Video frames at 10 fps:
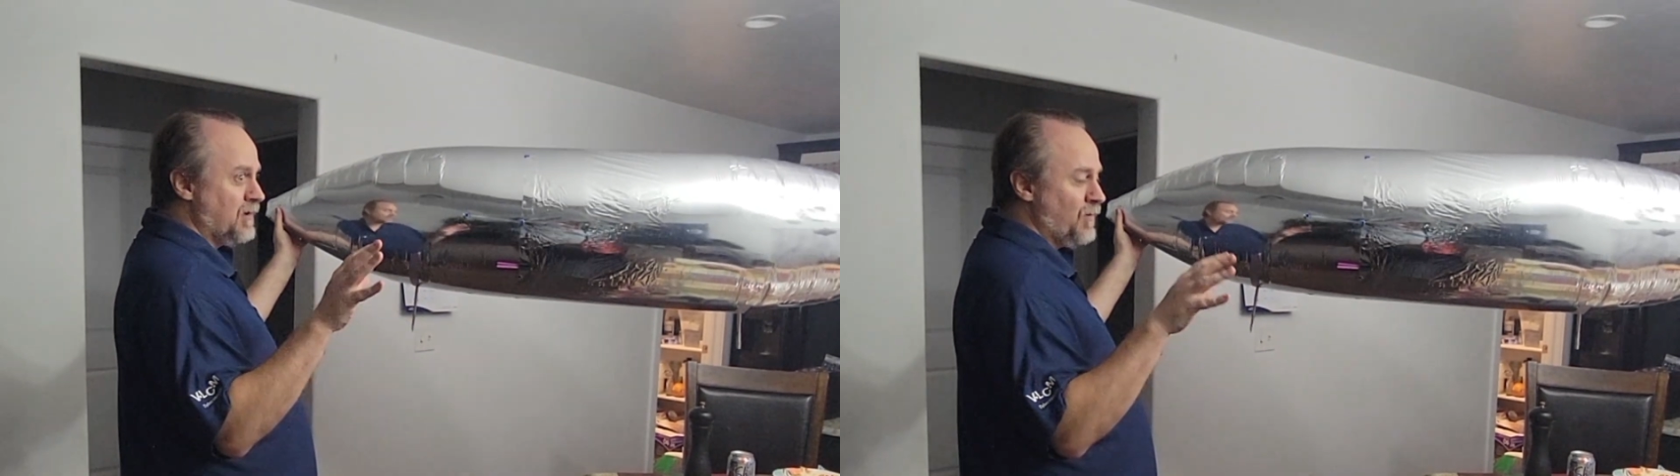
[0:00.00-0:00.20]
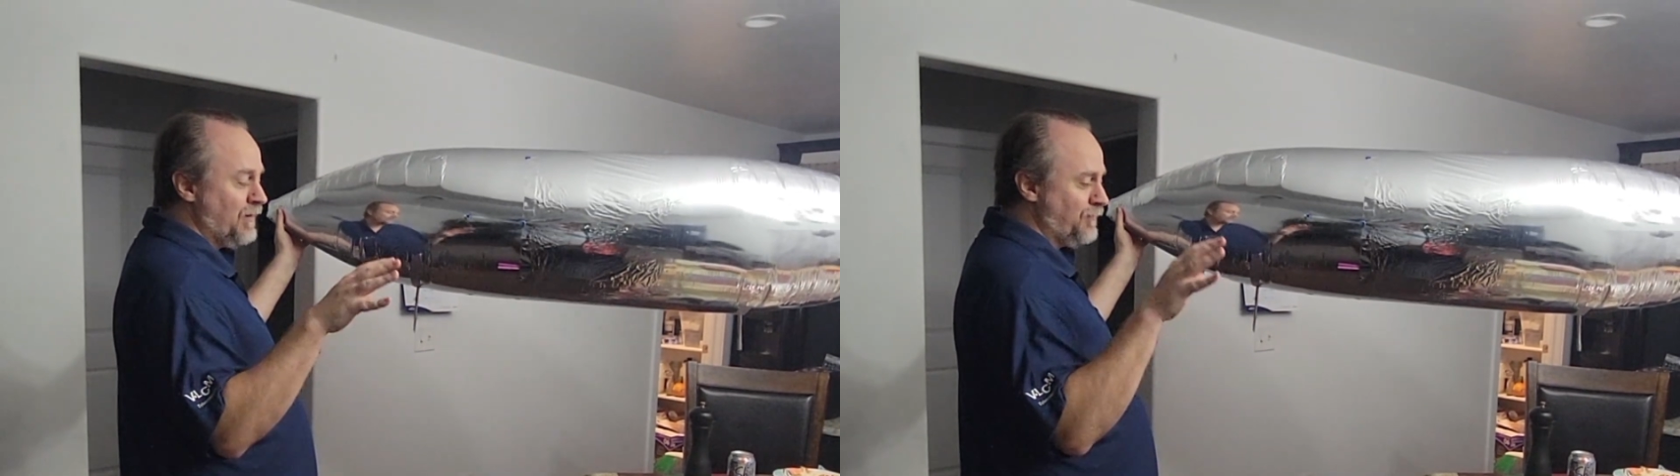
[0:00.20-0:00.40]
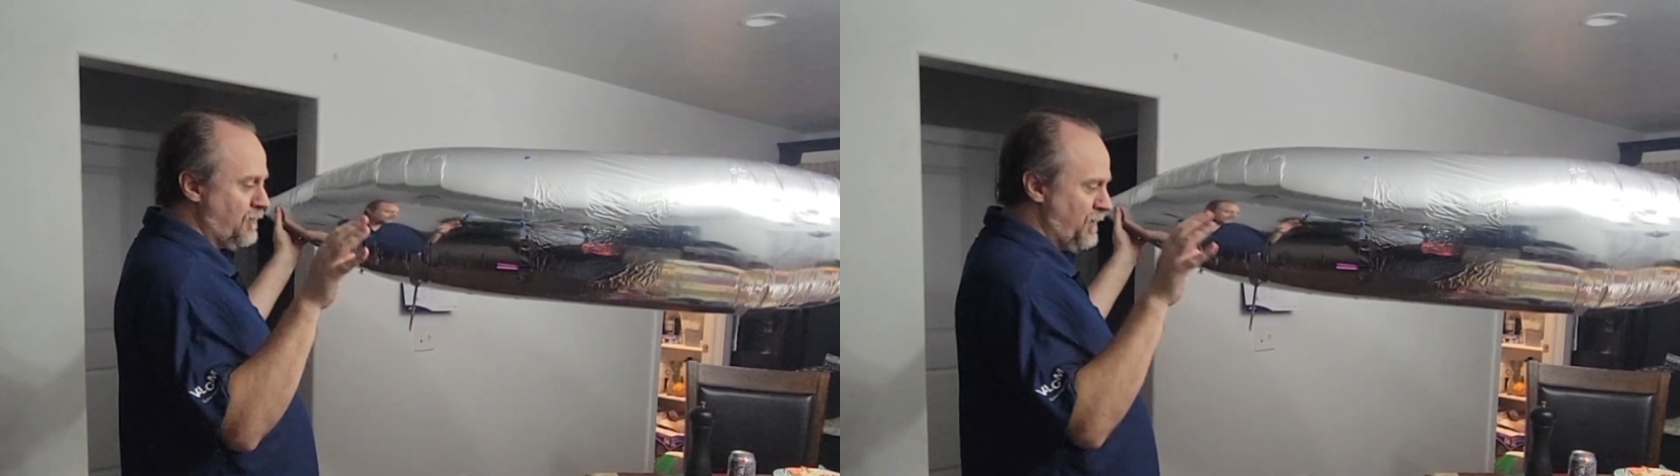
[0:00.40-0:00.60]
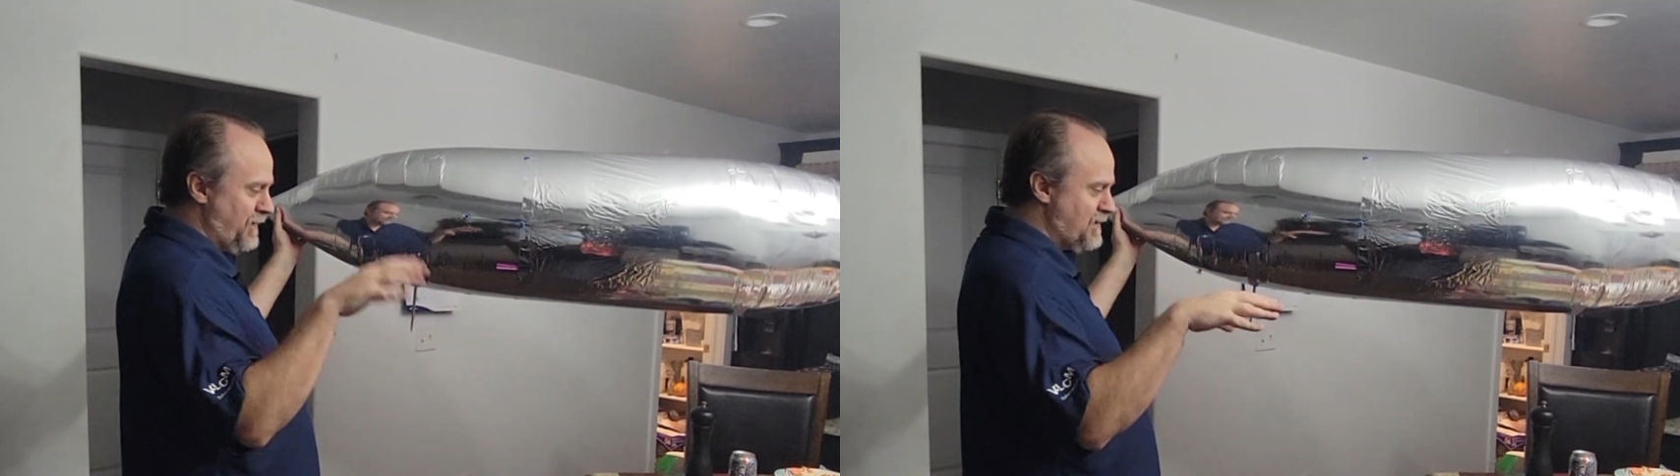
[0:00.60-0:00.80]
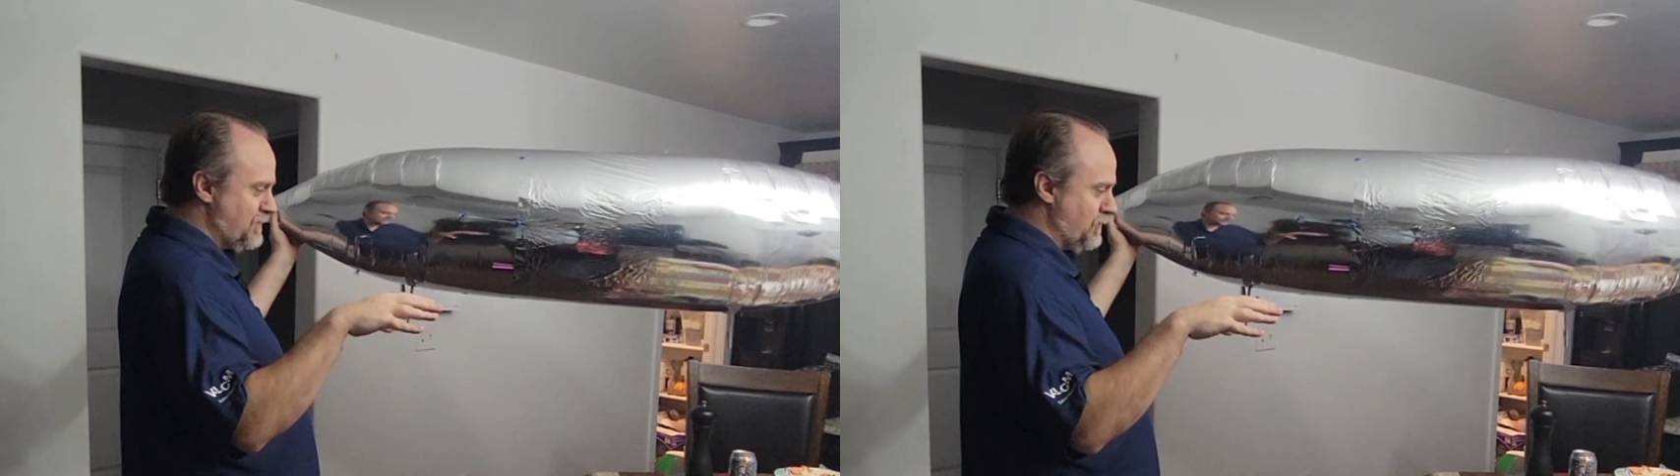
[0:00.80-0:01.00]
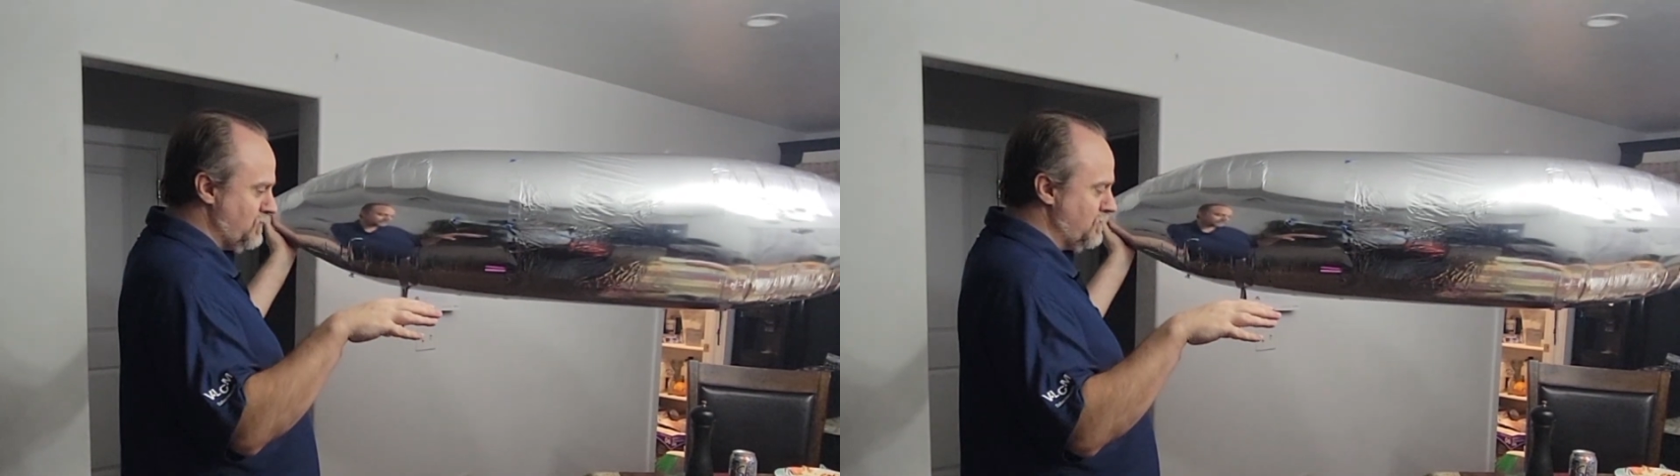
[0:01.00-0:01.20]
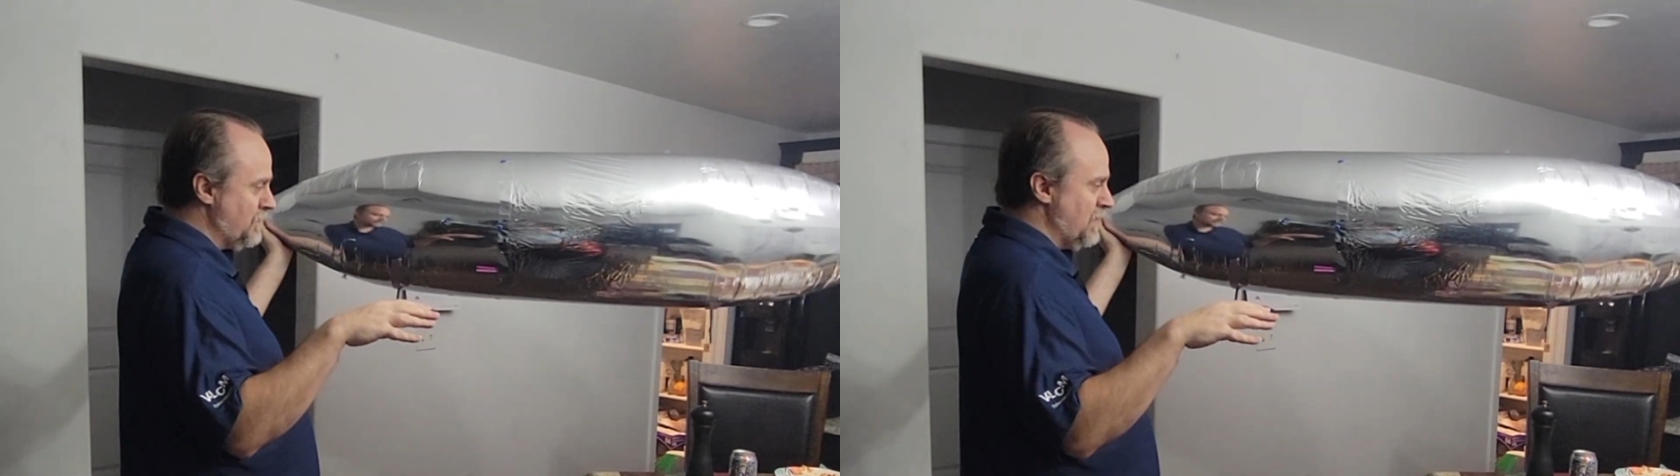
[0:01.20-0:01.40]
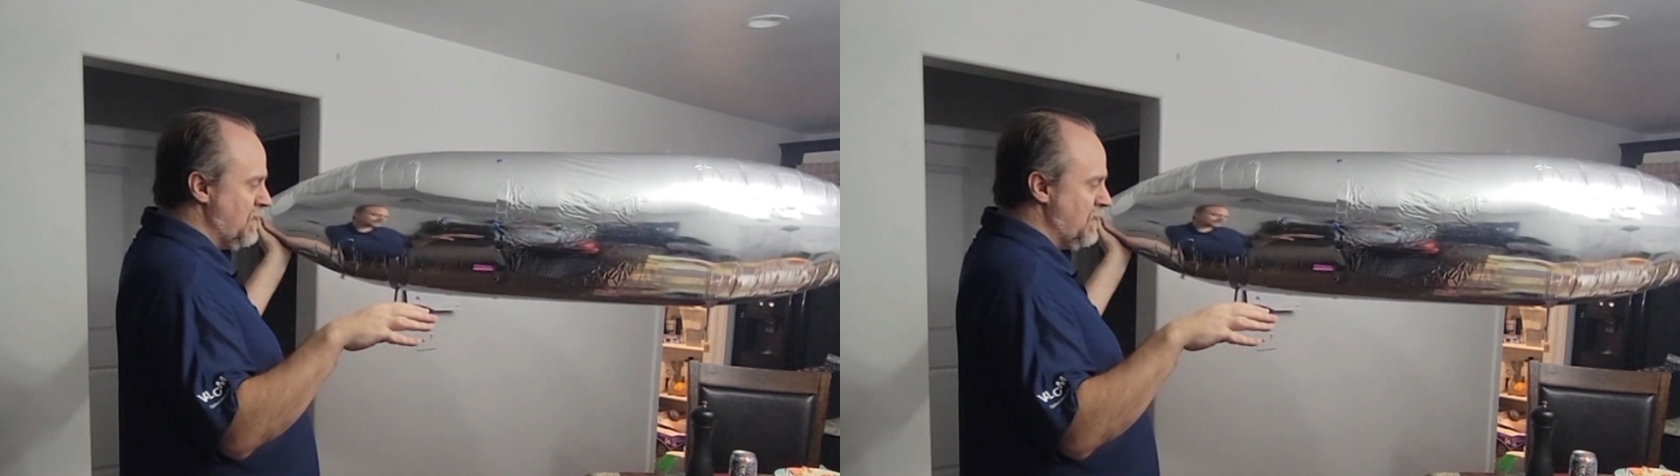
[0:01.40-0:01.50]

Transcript: going from this room,